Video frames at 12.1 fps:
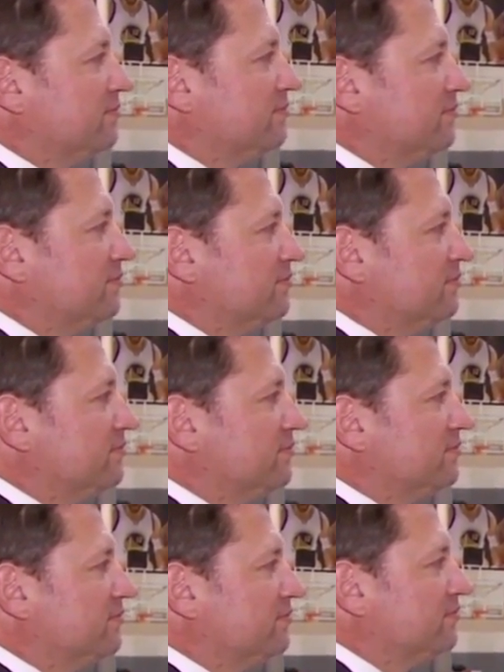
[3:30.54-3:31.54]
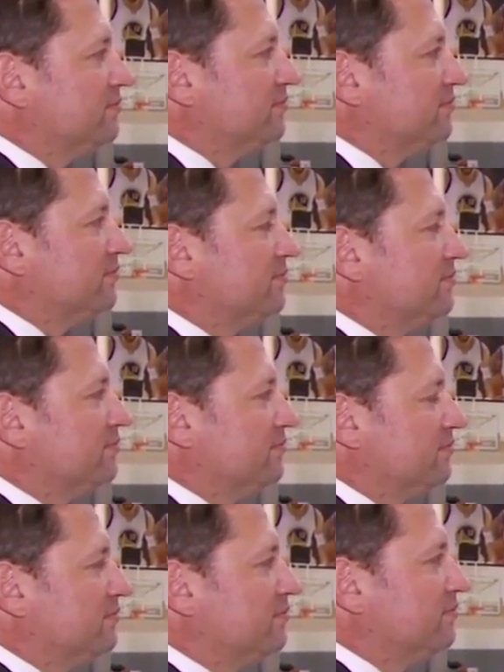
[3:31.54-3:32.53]

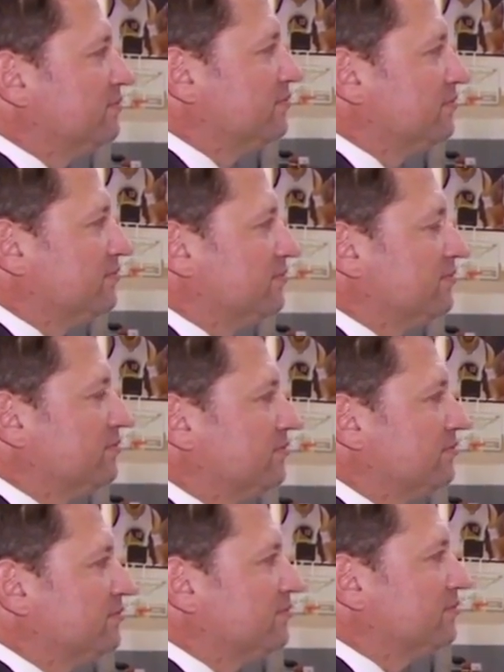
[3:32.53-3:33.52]
This person isn't speaking.